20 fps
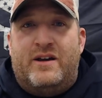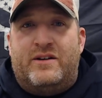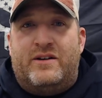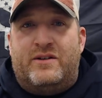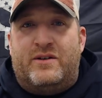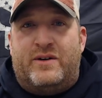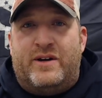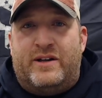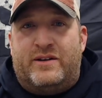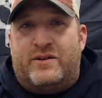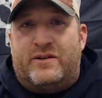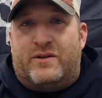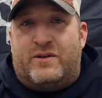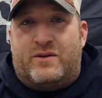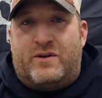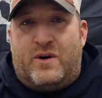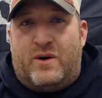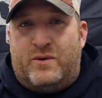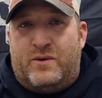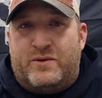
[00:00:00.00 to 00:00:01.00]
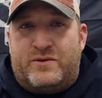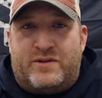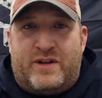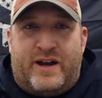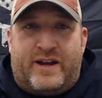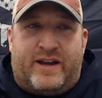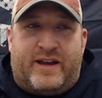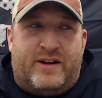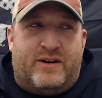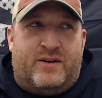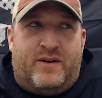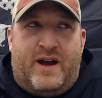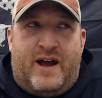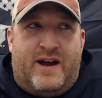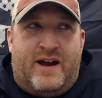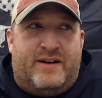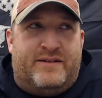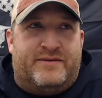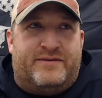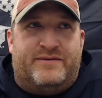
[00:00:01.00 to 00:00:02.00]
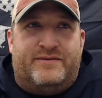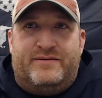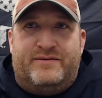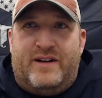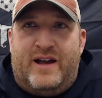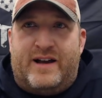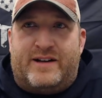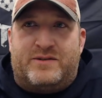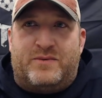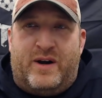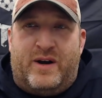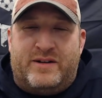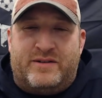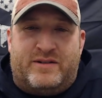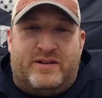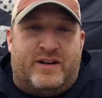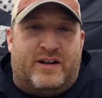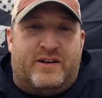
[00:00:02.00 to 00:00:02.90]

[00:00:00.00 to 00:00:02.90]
you'll hit little goals like it'll have X, Y, and Z.